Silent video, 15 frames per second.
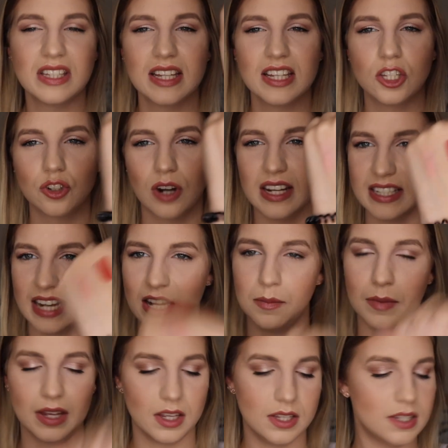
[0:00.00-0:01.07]
till it's dried down a
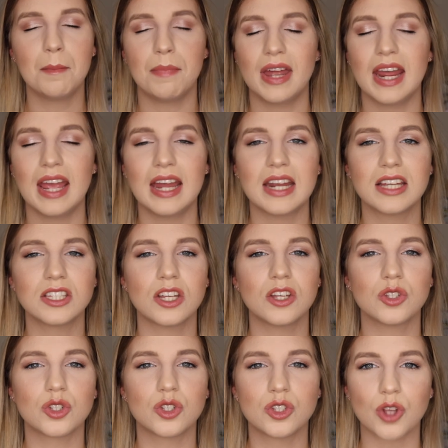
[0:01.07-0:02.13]
bit, but it is
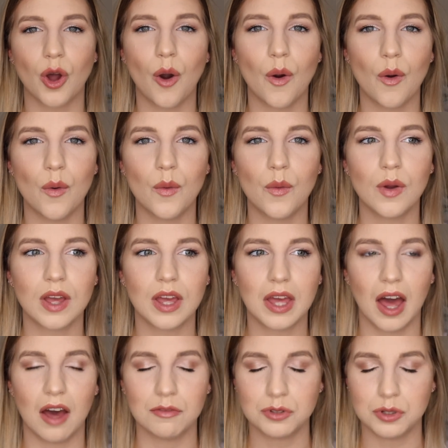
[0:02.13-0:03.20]
so
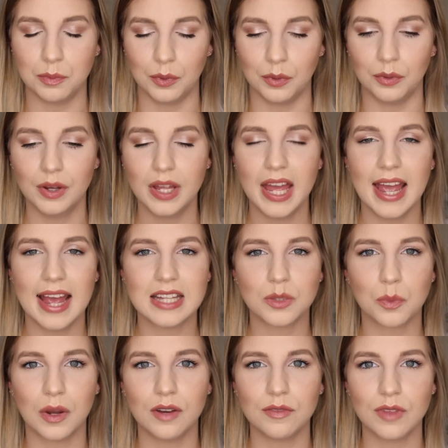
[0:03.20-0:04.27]
comfortable.
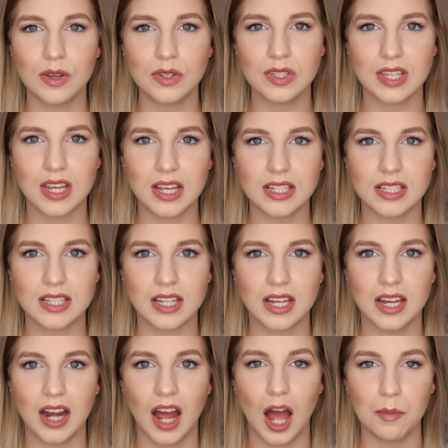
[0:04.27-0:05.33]
It's one of those things
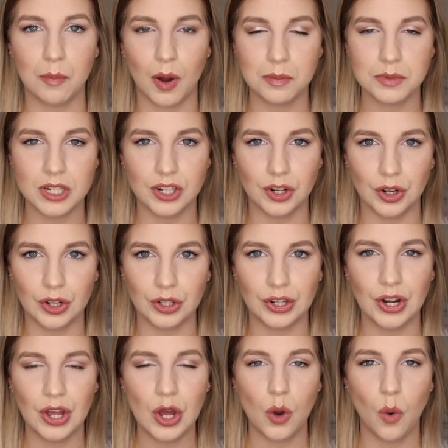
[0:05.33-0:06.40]
that I popped it
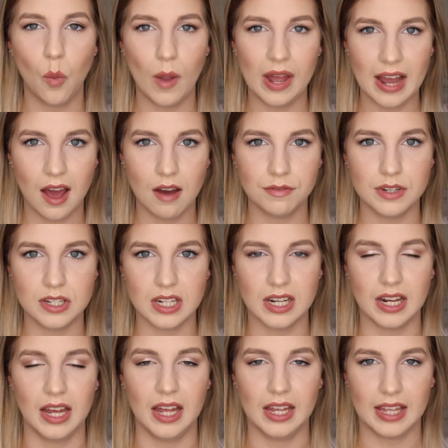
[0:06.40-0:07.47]
on, went out for
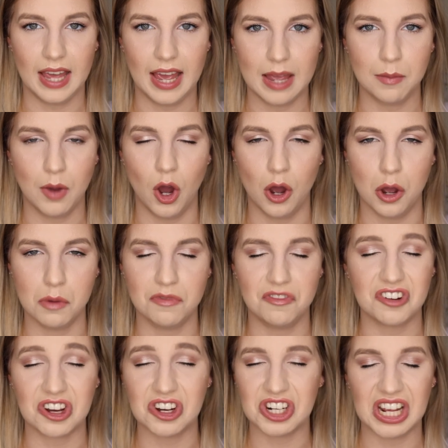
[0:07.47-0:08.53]
dinner, came home,
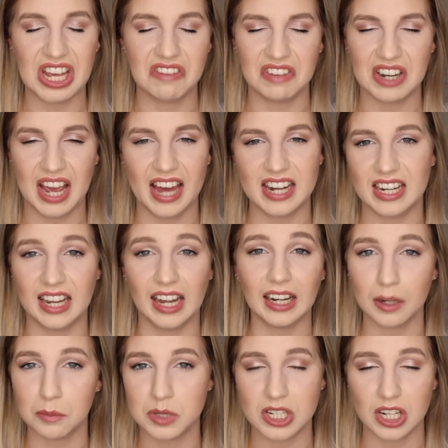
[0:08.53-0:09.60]
forgot I even had any
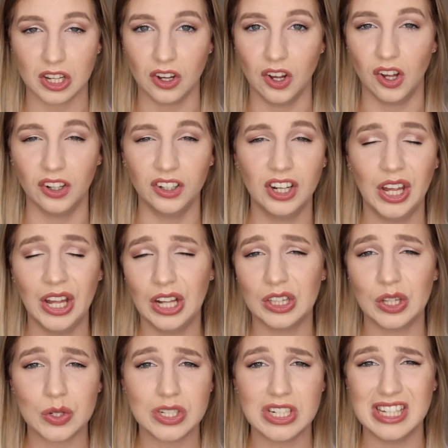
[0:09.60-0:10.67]
lipstick on,
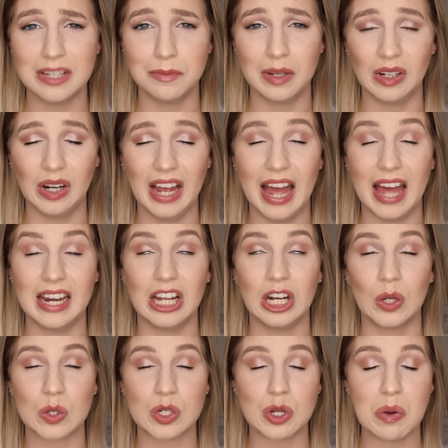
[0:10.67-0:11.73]
looked in the mirror and it
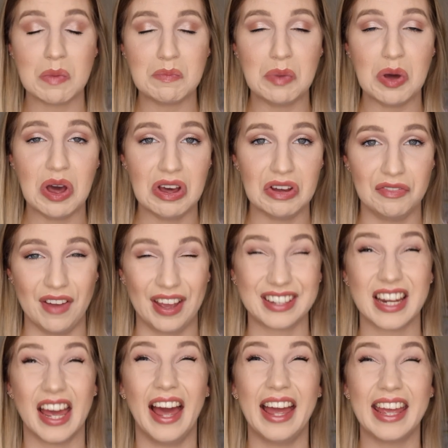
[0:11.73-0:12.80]
looked
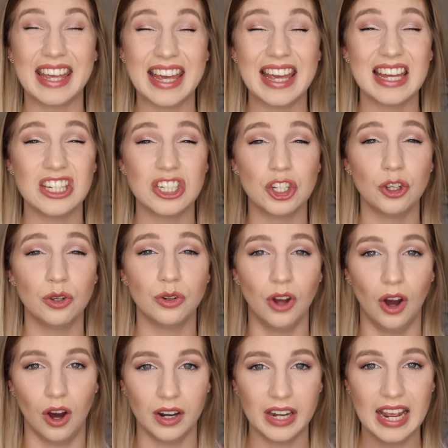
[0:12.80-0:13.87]
perfect. I kid you
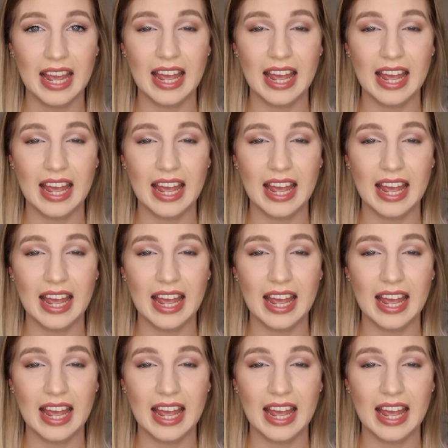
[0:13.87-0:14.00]
not,